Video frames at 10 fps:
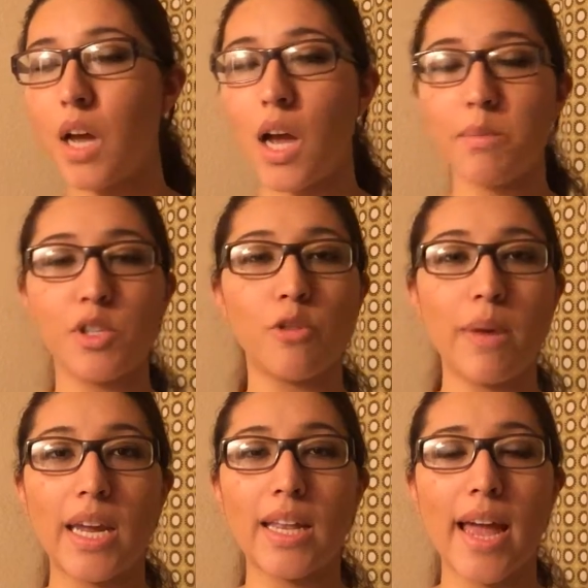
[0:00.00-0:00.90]
I'm still
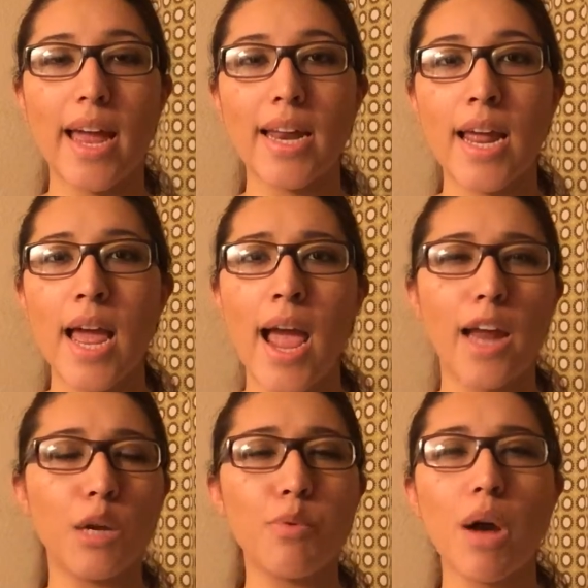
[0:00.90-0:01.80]
making that.
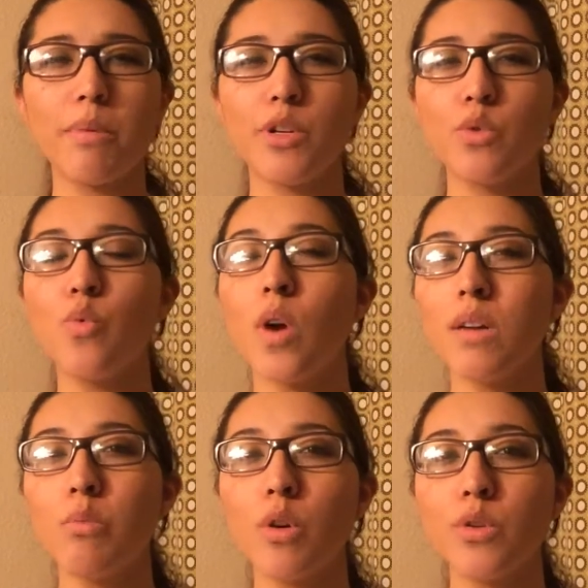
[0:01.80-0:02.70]
And I'll probably do
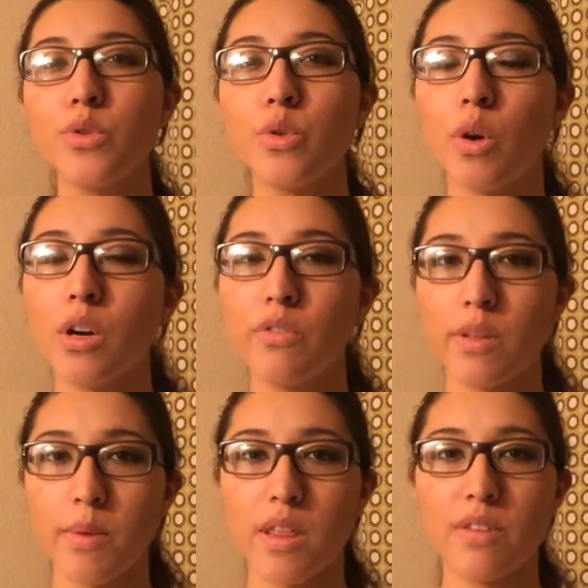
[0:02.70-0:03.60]
one more tutorial for
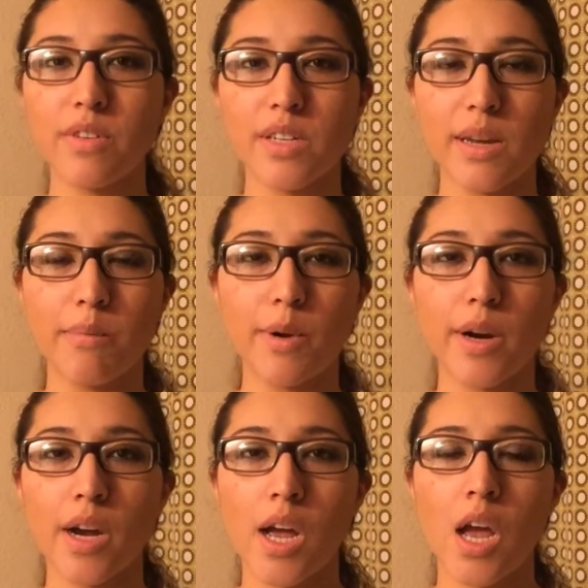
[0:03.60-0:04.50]
the month of
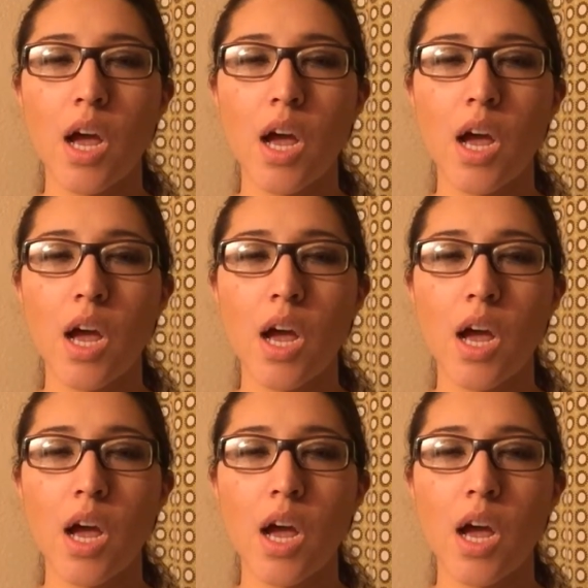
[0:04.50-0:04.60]
December